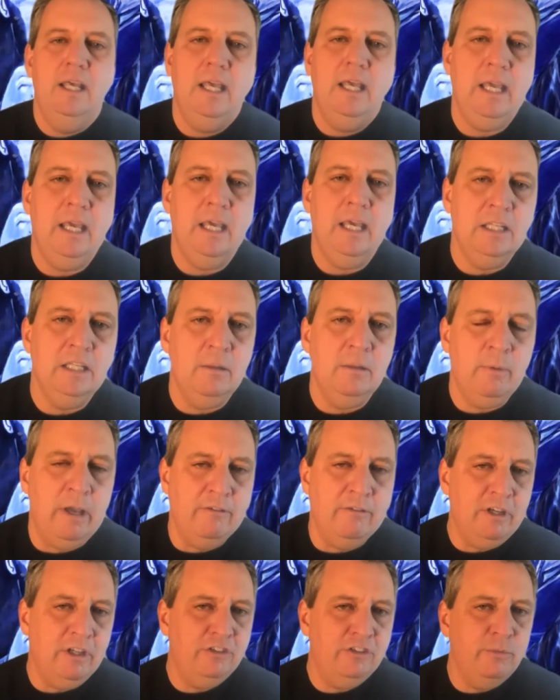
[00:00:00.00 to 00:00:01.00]
And I mean,
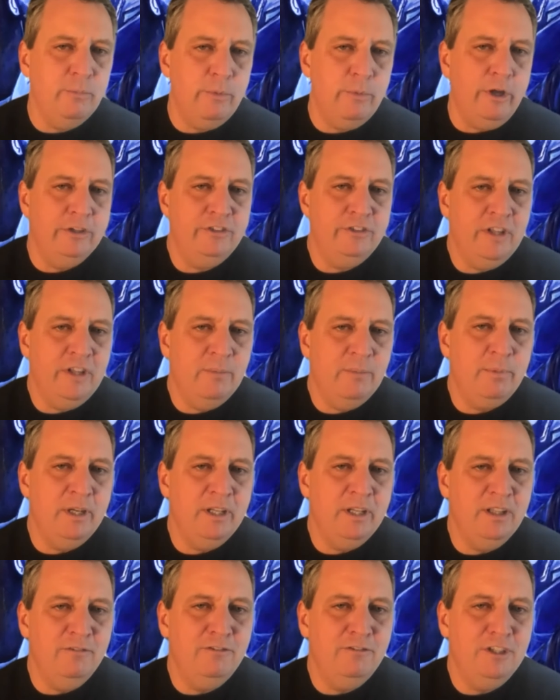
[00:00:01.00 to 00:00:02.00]
I've got some thoughts on that,
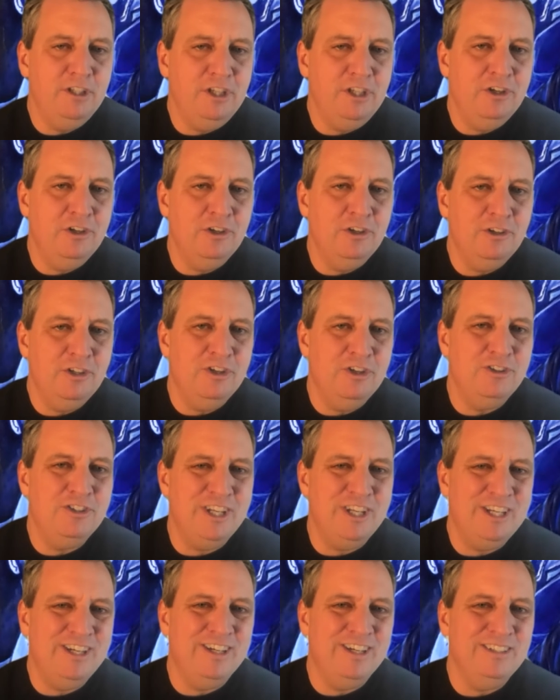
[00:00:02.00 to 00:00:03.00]
but I'd love to hear your
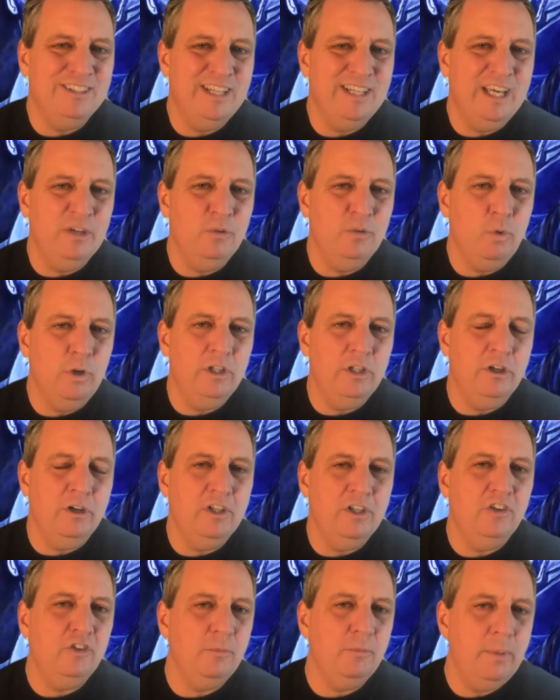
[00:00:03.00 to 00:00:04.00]
take on on what you're
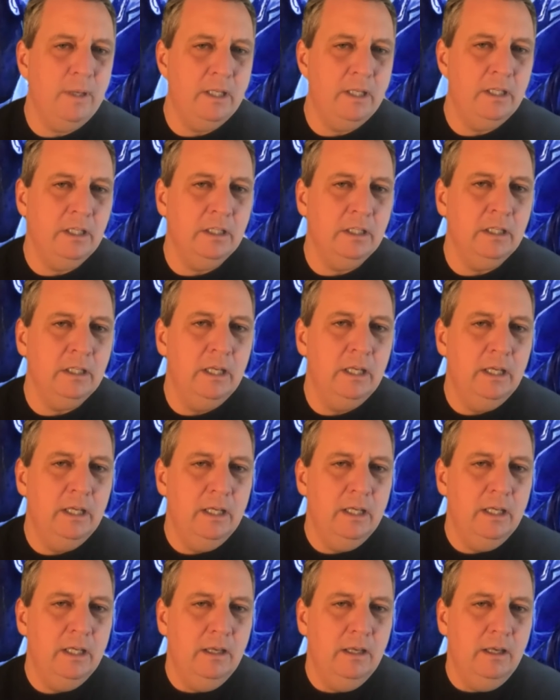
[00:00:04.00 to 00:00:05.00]
anticipating
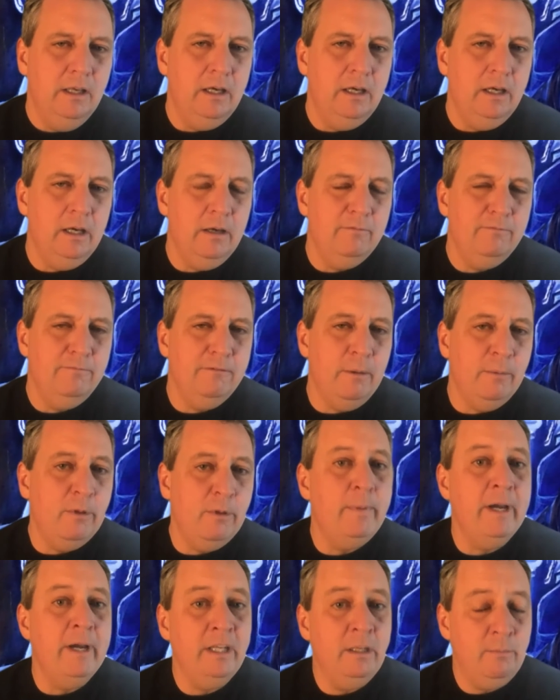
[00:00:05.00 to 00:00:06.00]
uh, from
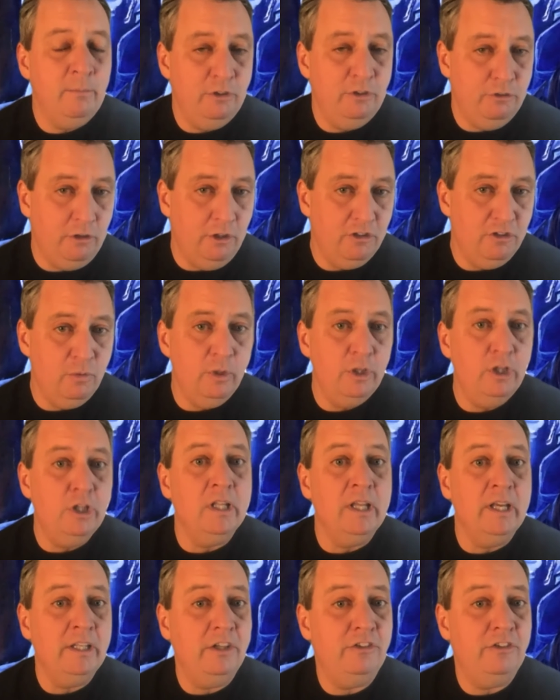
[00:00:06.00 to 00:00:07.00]
the Biden administration, what you'd
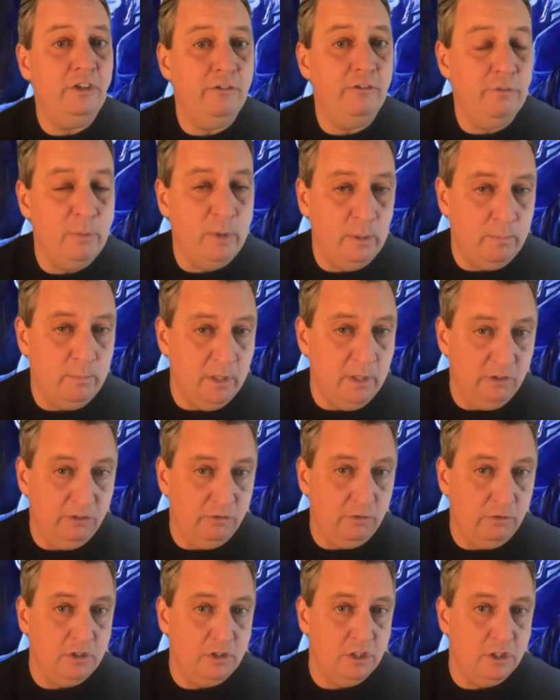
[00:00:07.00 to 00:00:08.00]
like to see from the
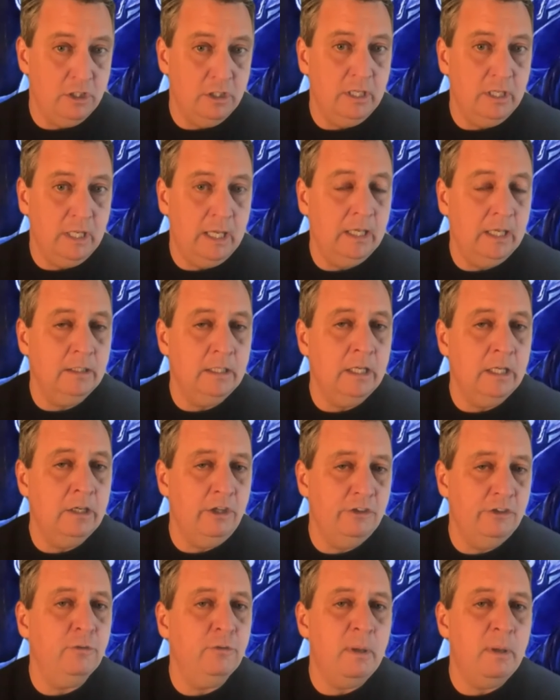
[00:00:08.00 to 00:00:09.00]
administration, and and
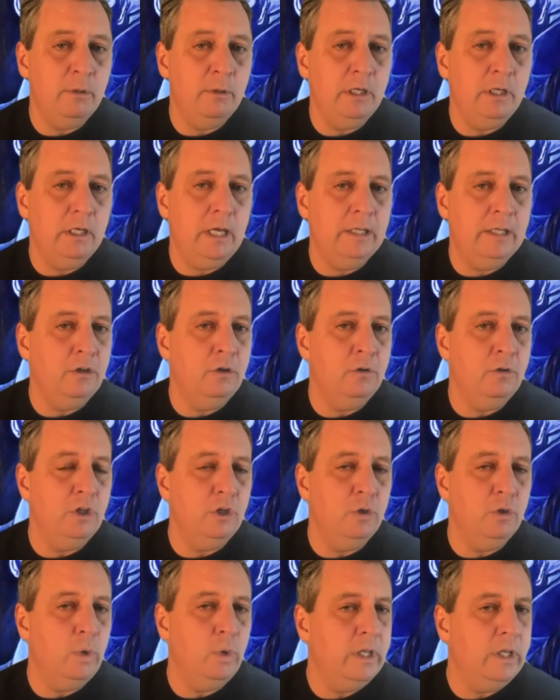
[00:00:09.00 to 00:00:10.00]
also maybe I know
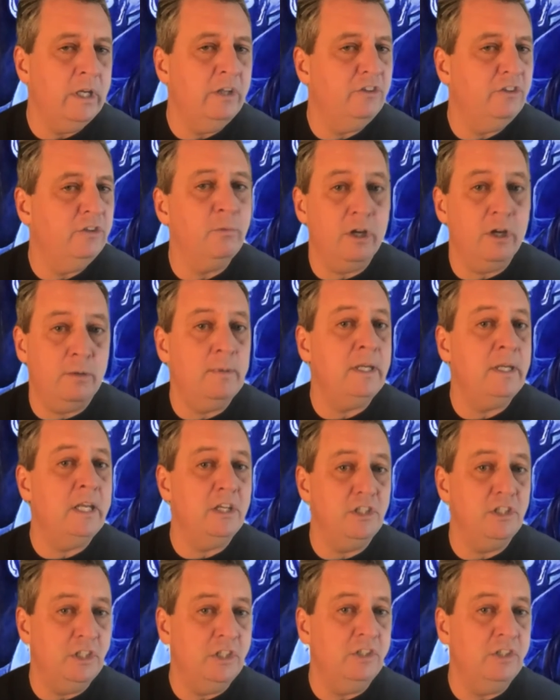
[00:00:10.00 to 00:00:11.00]
you're working on some
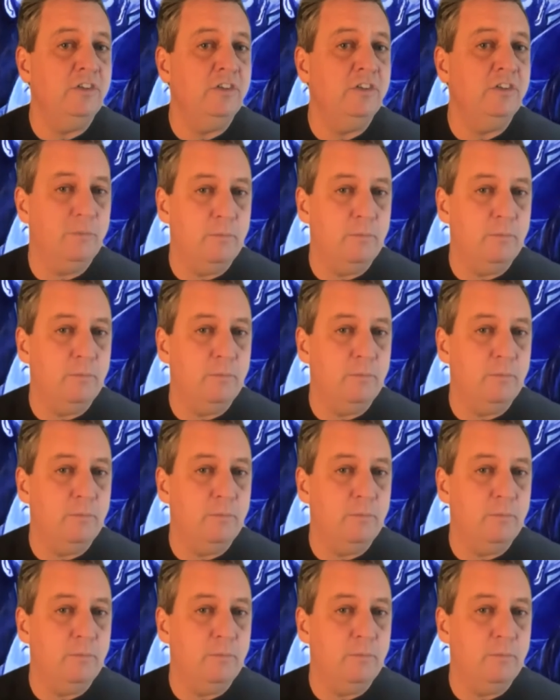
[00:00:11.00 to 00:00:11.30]
recommendations and